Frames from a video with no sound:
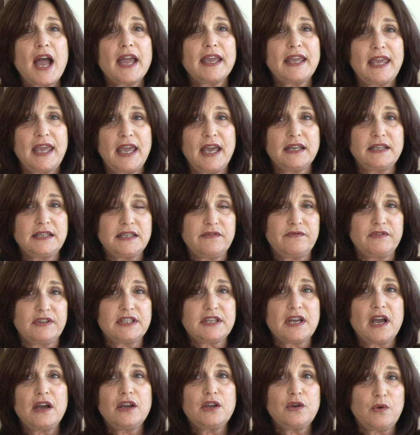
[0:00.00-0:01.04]
I can't even
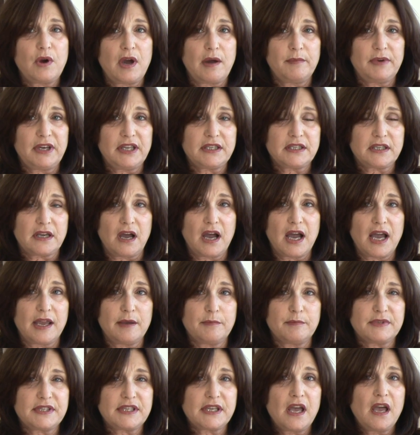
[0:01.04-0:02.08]
tell you how many
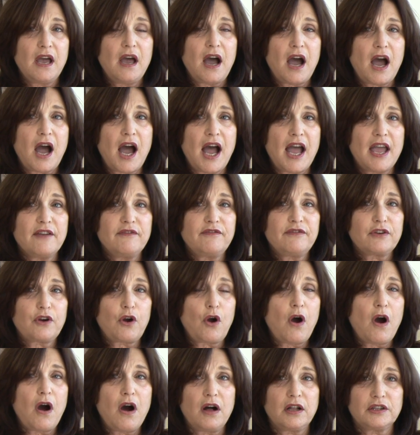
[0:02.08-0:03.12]
times I've
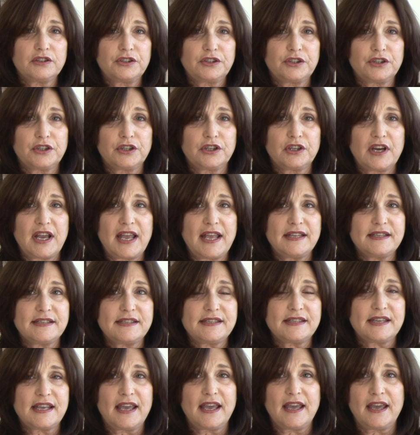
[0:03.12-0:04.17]
called her and
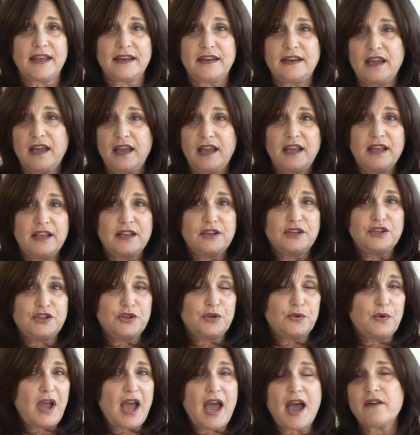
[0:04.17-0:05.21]
said, do
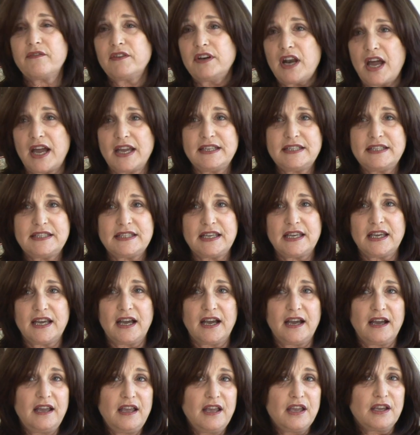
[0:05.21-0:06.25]
you have an
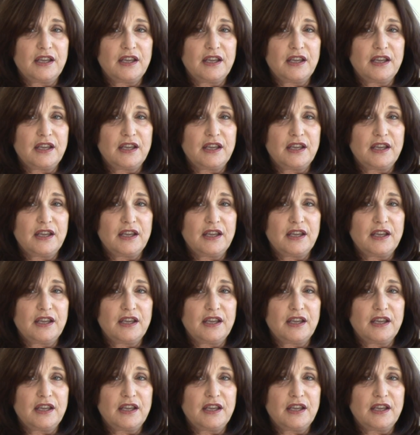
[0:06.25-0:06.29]
idea?